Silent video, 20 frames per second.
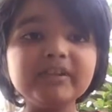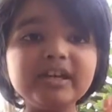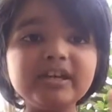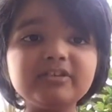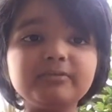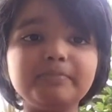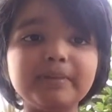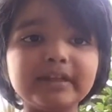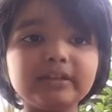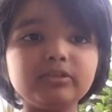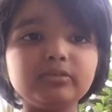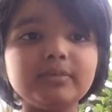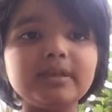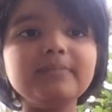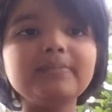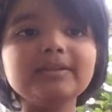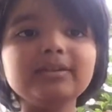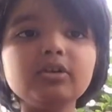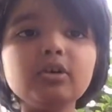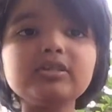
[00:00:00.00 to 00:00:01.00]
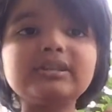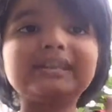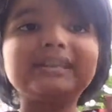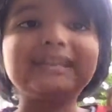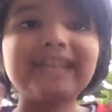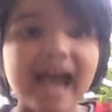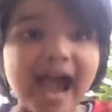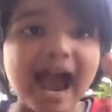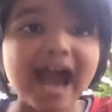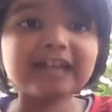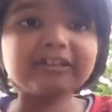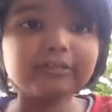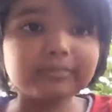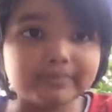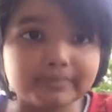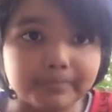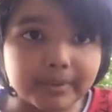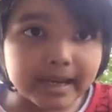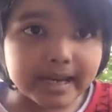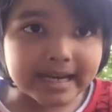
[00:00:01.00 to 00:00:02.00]
is big to me, but not
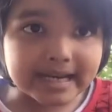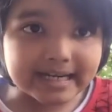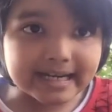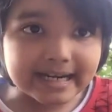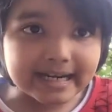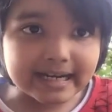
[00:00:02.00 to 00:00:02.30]
that big.